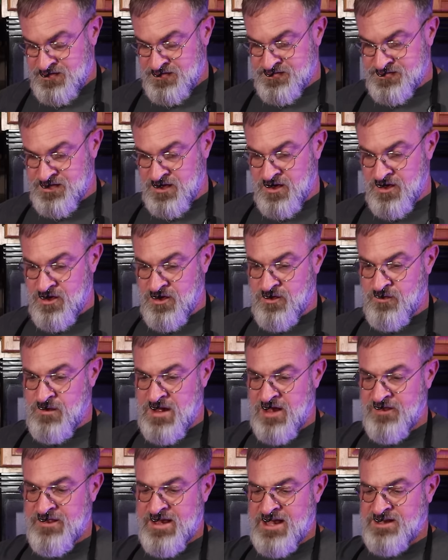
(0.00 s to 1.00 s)
So
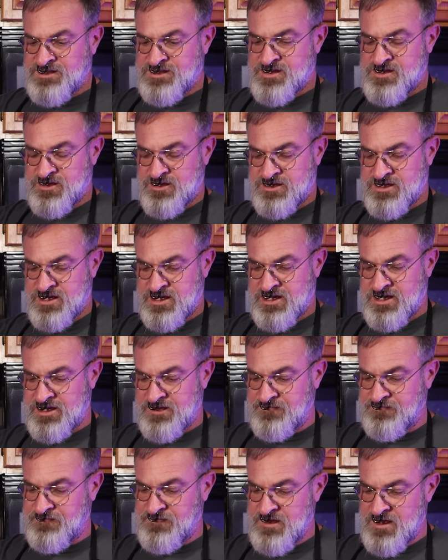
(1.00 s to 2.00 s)
while that's
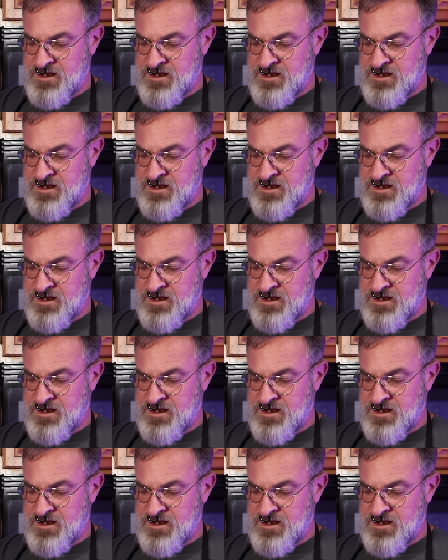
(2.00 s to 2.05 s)
cooking,